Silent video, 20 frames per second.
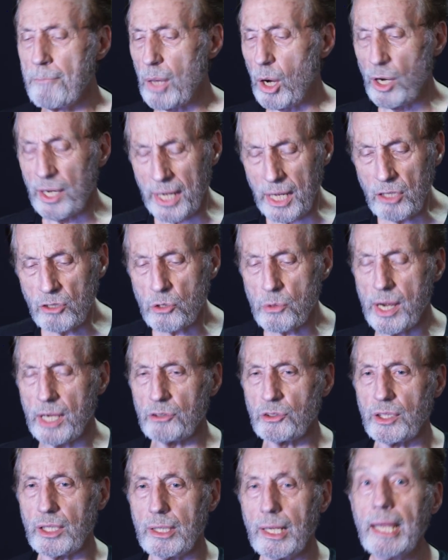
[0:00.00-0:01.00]

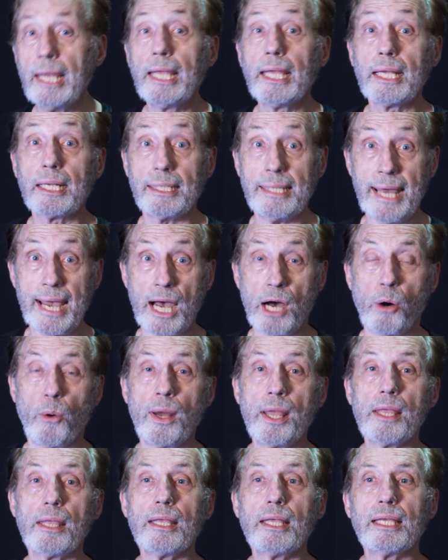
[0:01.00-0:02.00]
uninterested. Now,
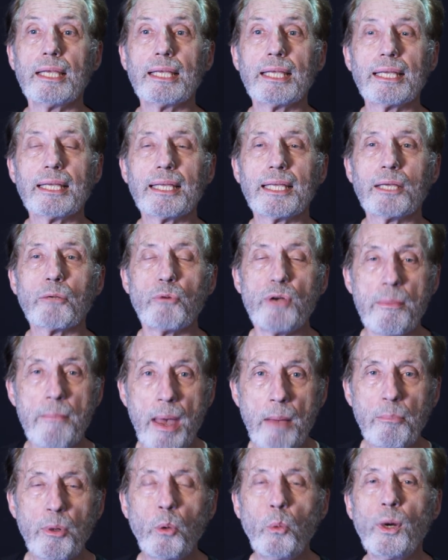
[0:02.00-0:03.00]

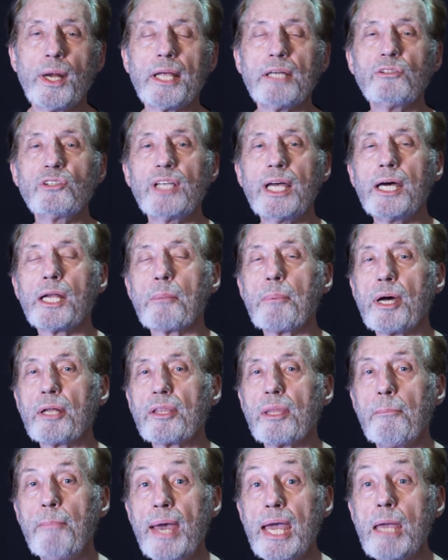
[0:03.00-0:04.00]
remember what I said about
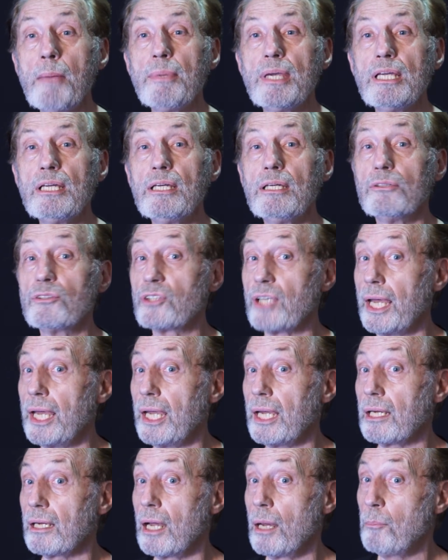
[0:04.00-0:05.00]
the baby
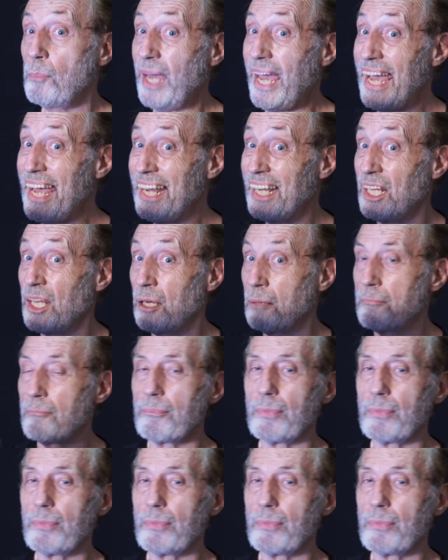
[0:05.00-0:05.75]
saying pen,